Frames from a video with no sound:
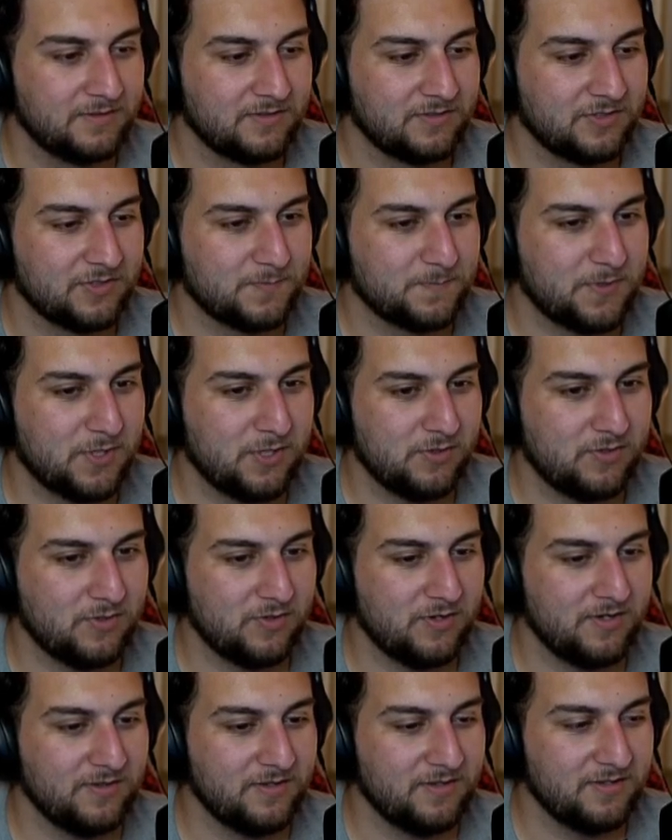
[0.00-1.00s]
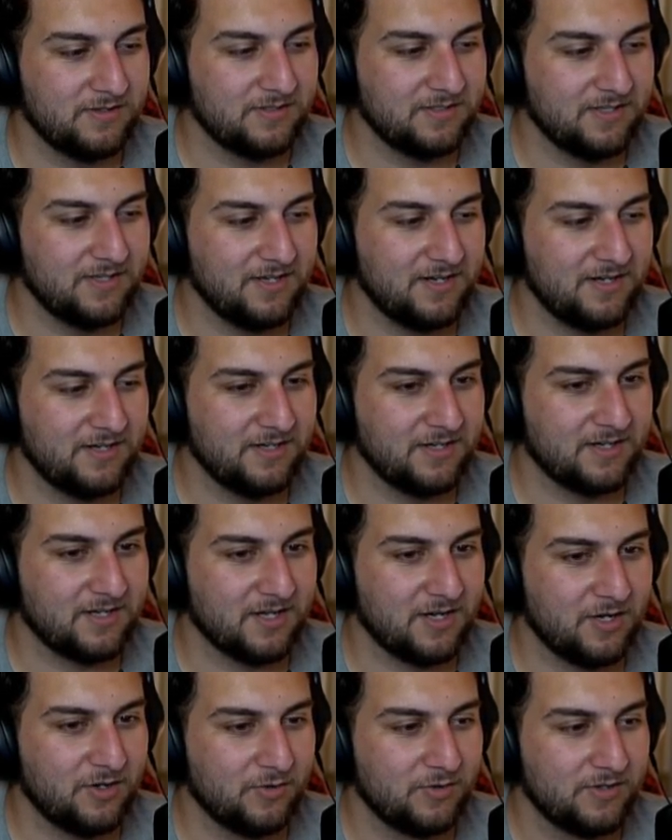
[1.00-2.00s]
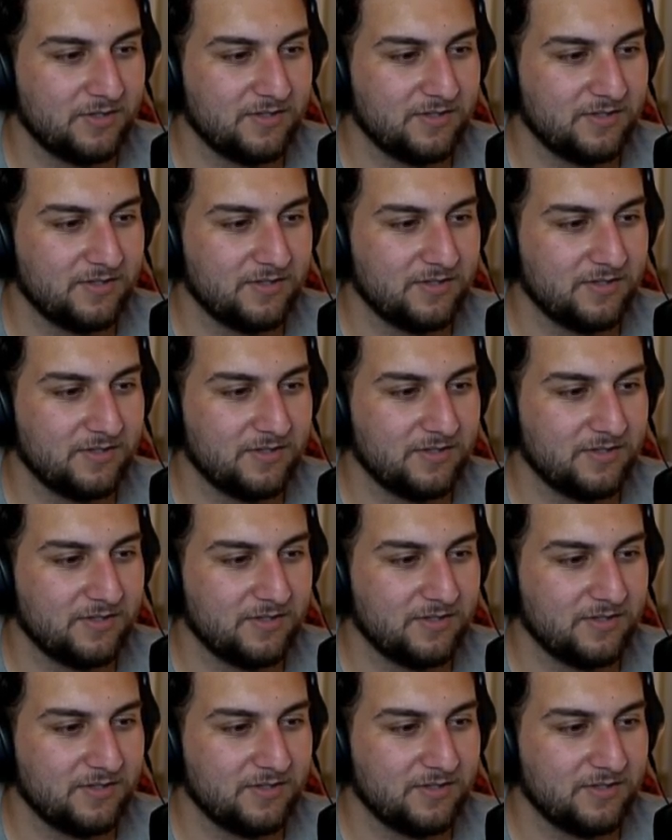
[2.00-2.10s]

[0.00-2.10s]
Just poke her on the... There you go.